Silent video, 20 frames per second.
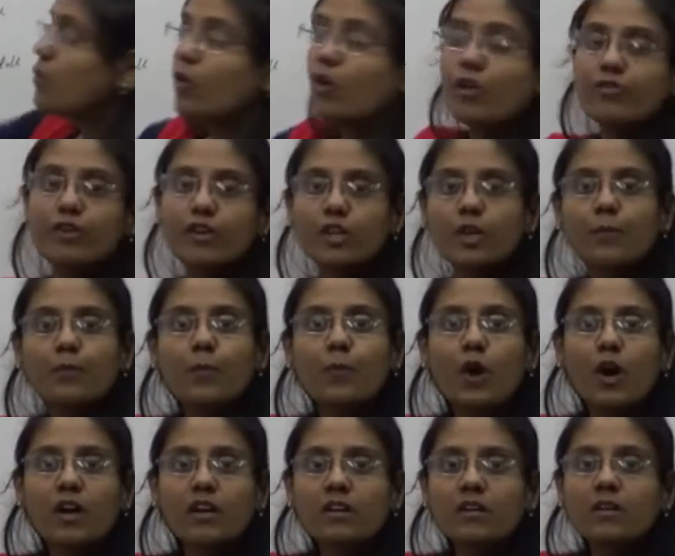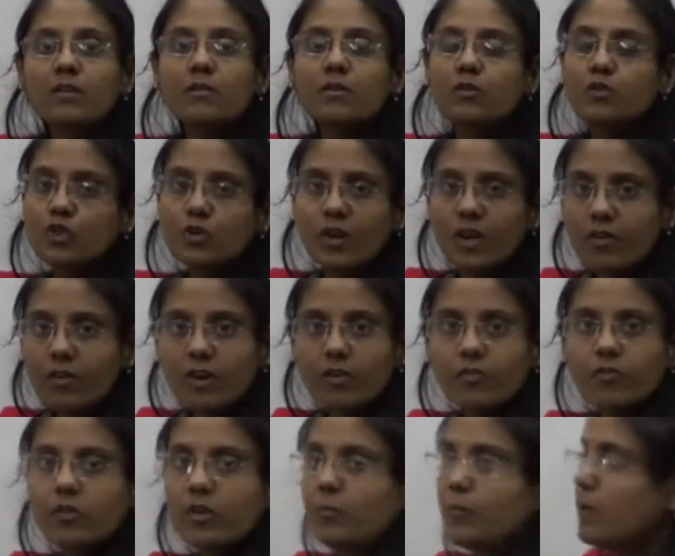code for the pod, usually
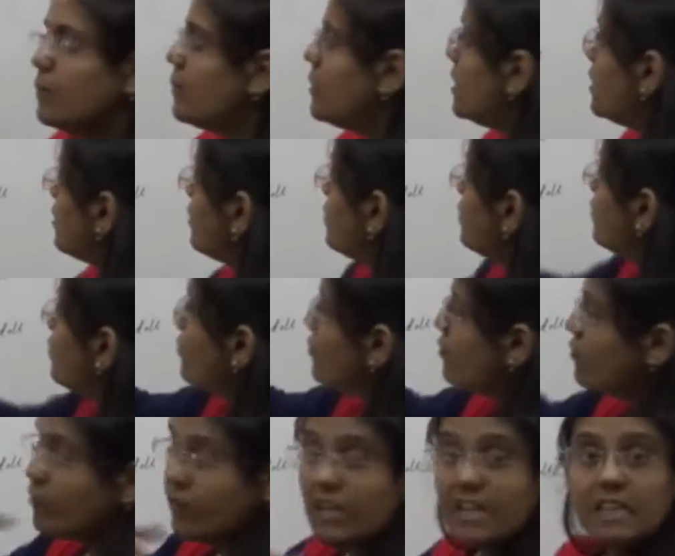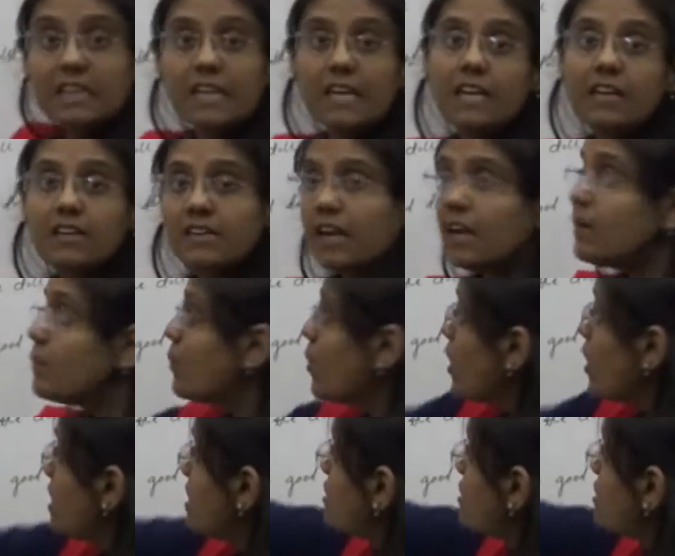what will people do, will think that pod